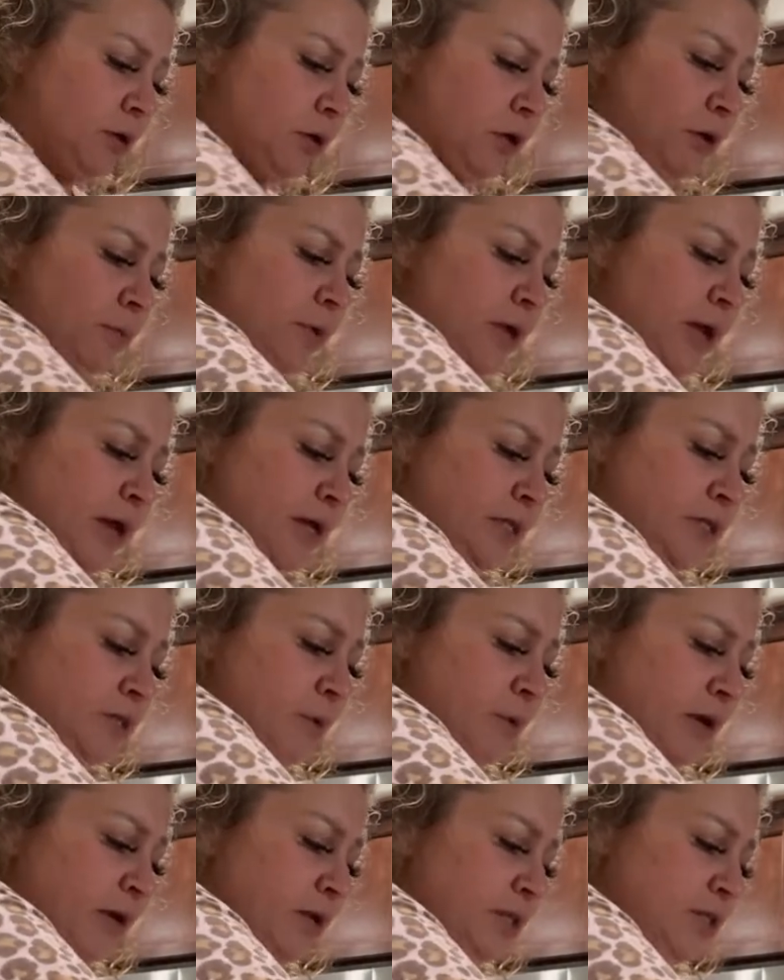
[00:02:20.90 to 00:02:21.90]
I'm going to ask
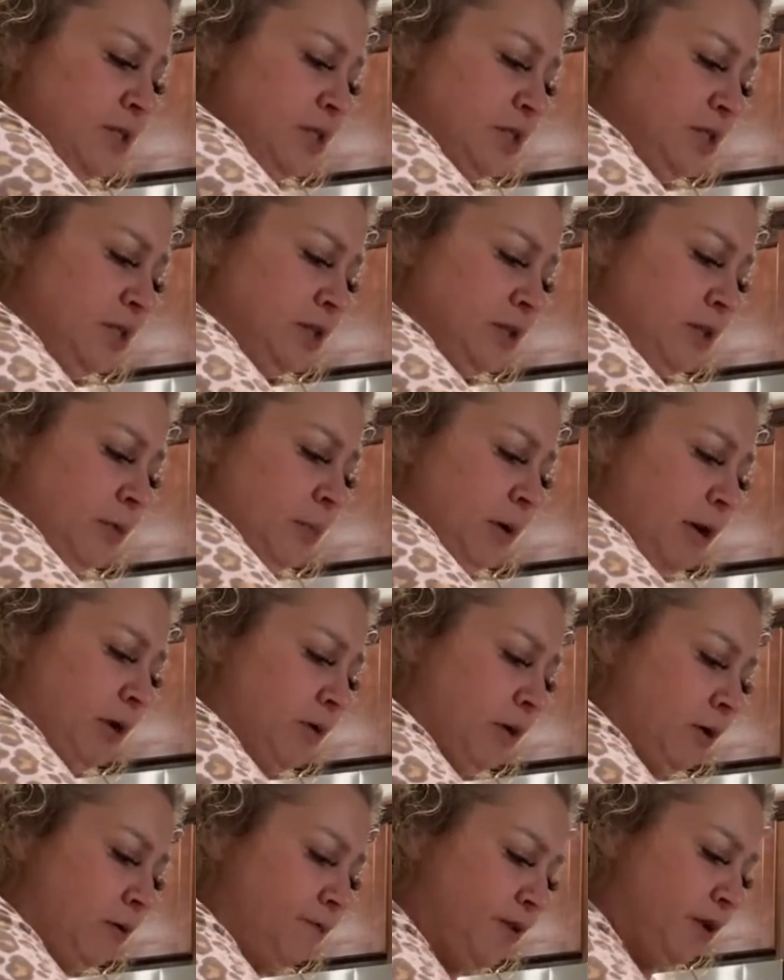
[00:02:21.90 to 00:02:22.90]
my assistant in the
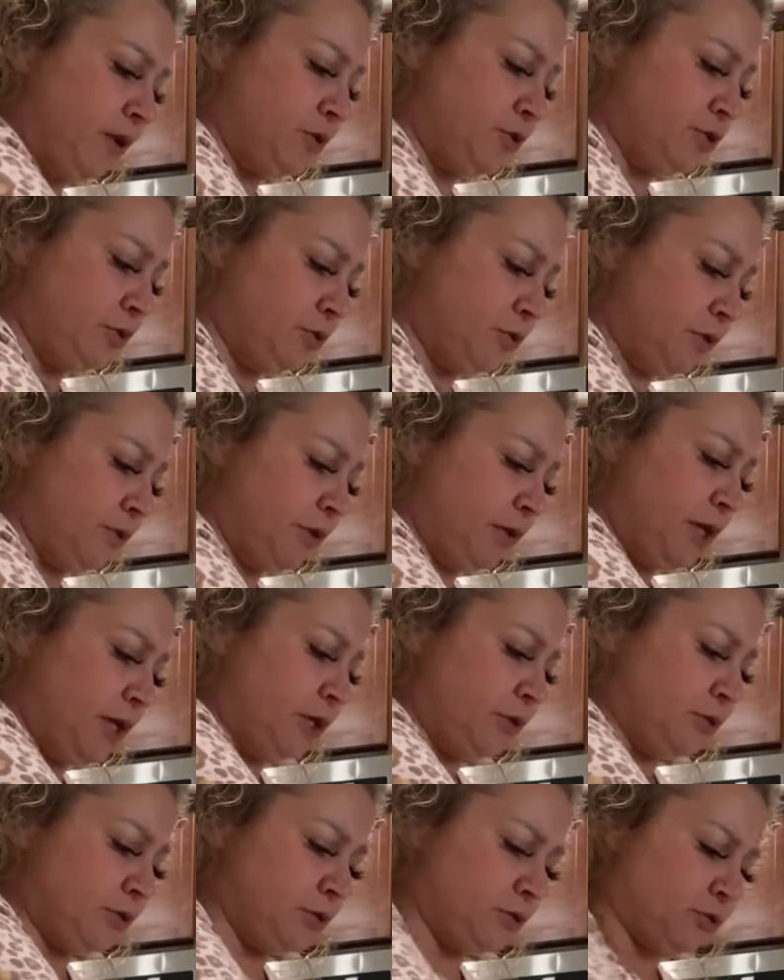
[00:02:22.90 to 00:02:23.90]
background if they could turn on the
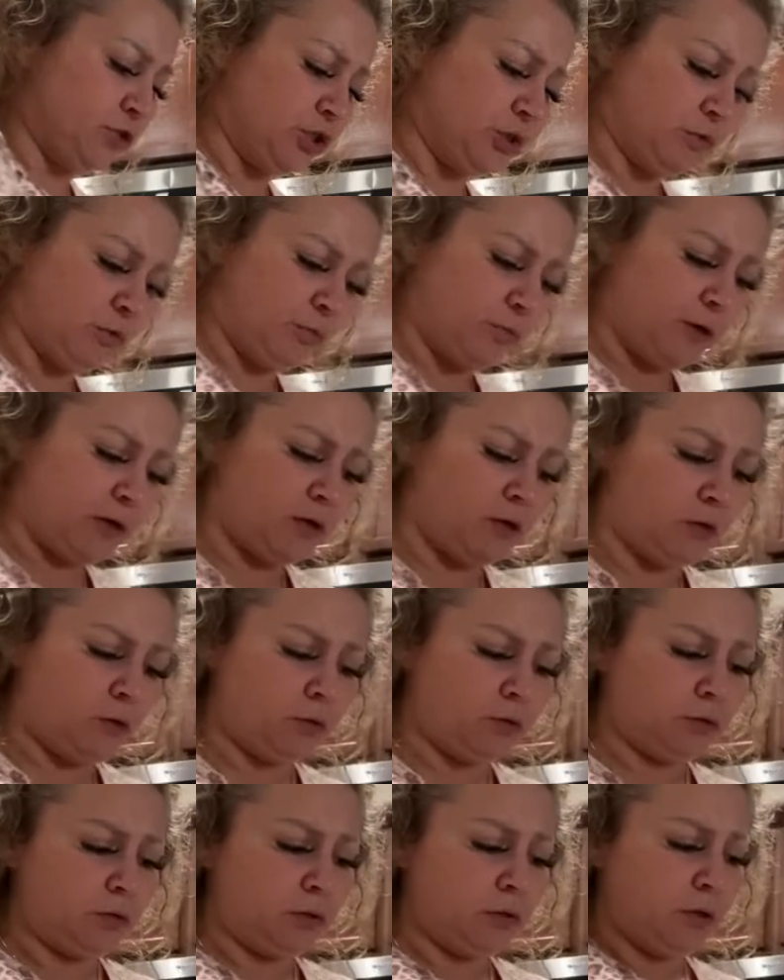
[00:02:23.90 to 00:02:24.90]
heater so she won't be
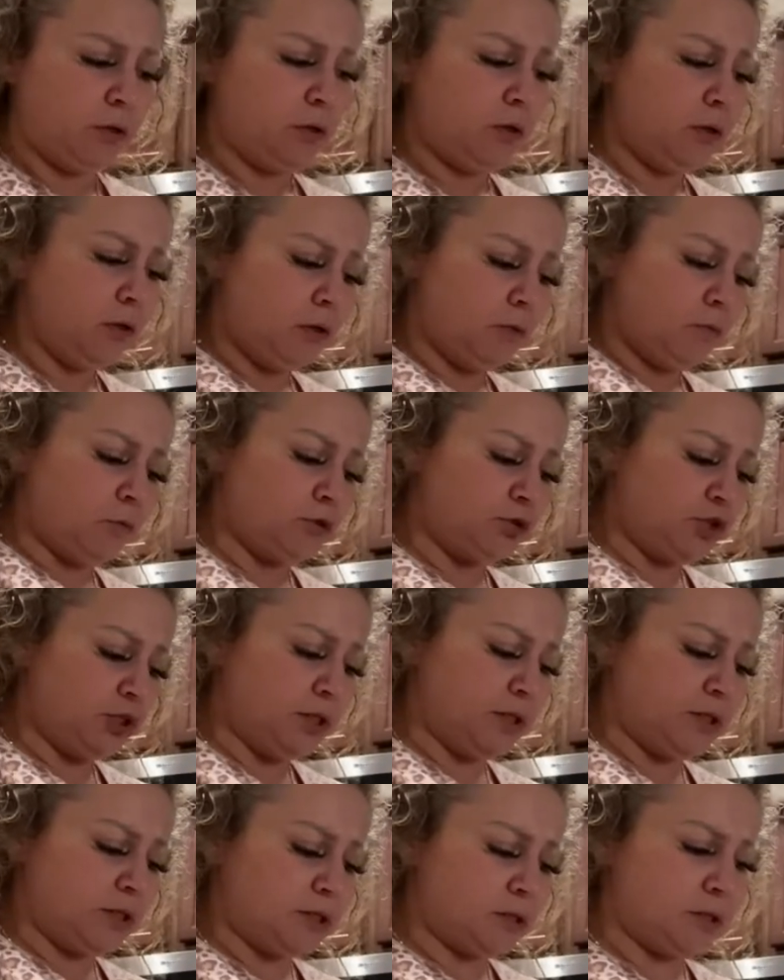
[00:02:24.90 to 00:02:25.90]
cold once she
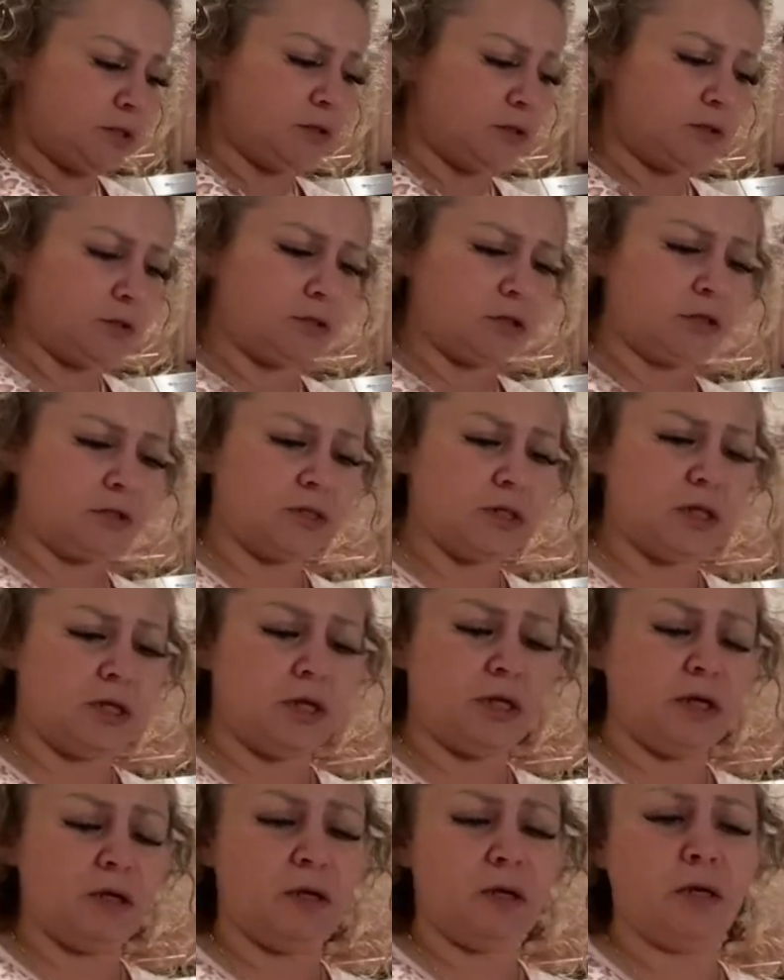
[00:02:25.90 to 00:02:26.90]
gets starts
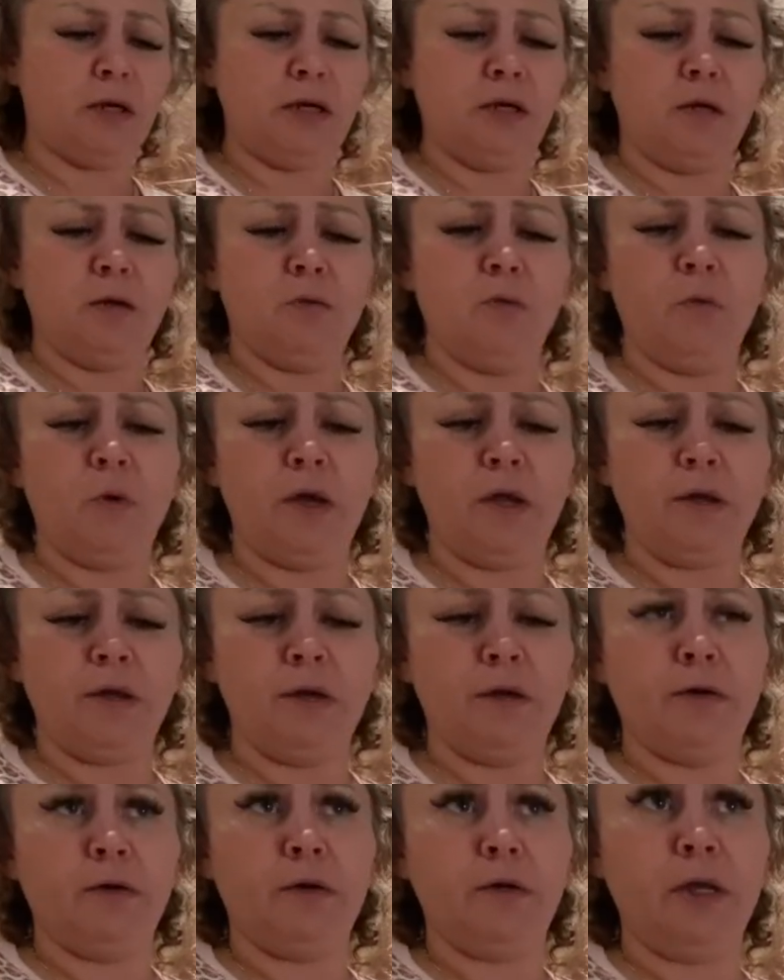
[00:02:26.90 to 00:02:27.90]
getting uh, wet
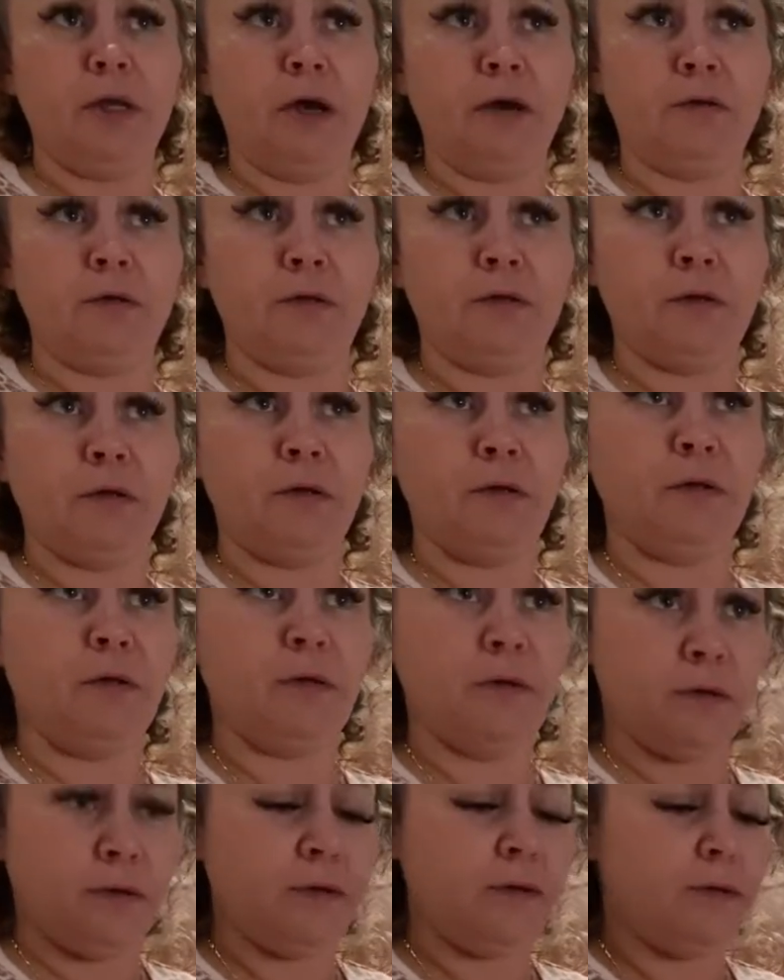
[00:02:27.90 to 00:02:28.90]
here and out of the
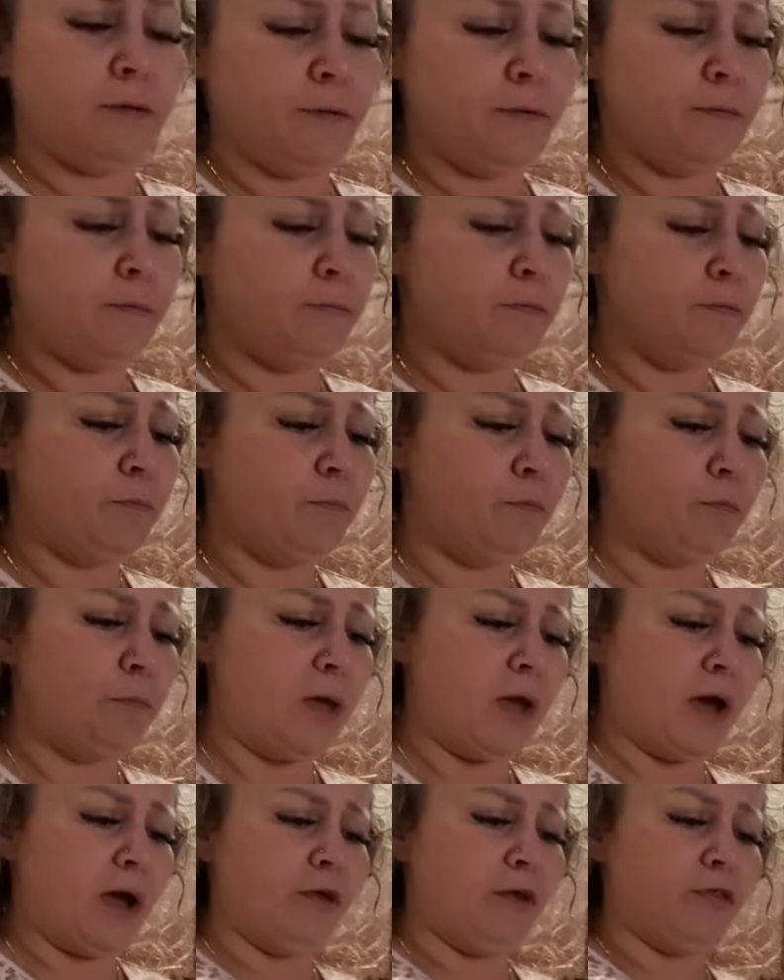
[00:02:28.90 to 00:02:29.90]

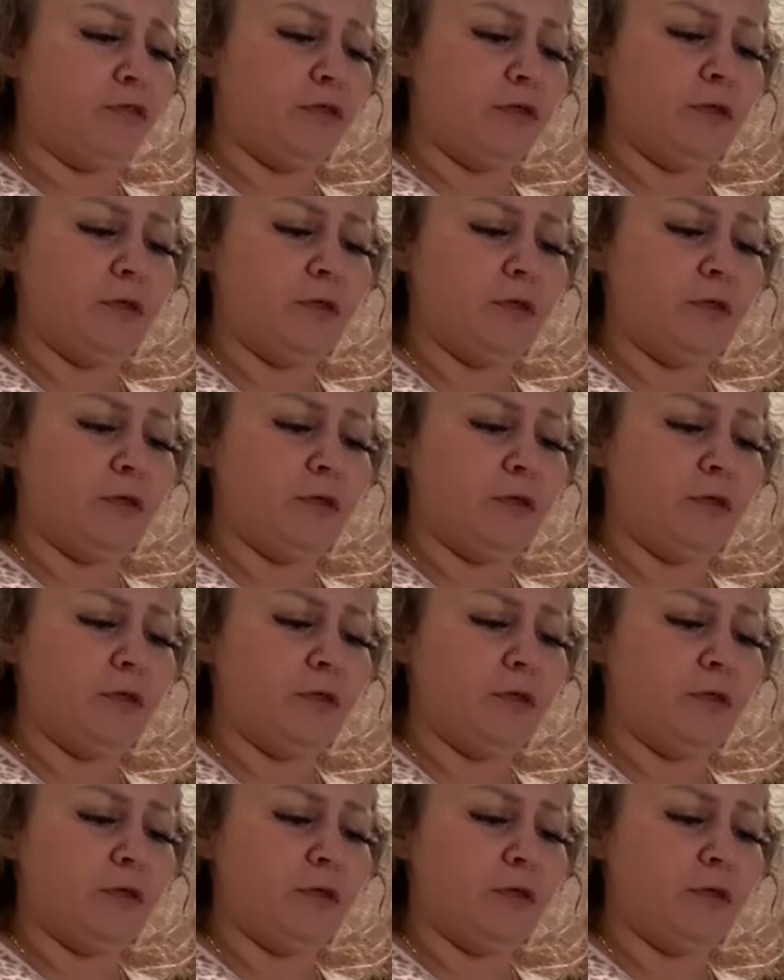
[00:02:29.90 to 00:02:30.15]
bath.